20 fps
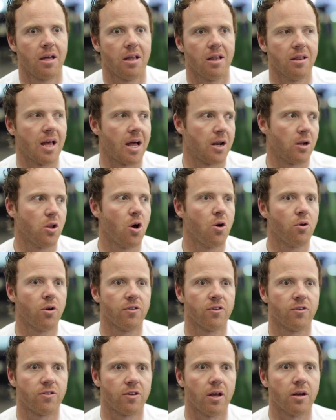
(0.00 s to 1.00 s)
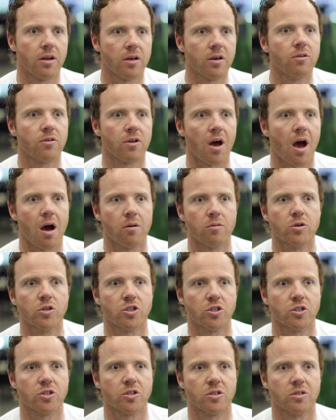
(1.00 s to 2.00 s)
let alone in the state of Utah,
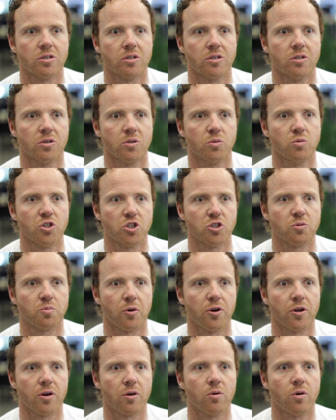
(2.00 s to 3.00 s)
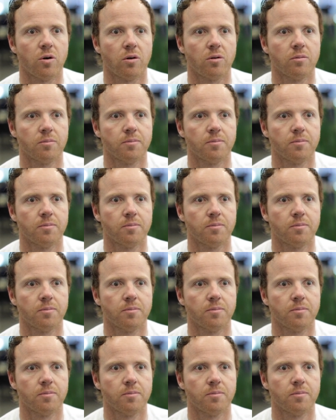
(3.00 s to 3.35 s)
which is pretty cool.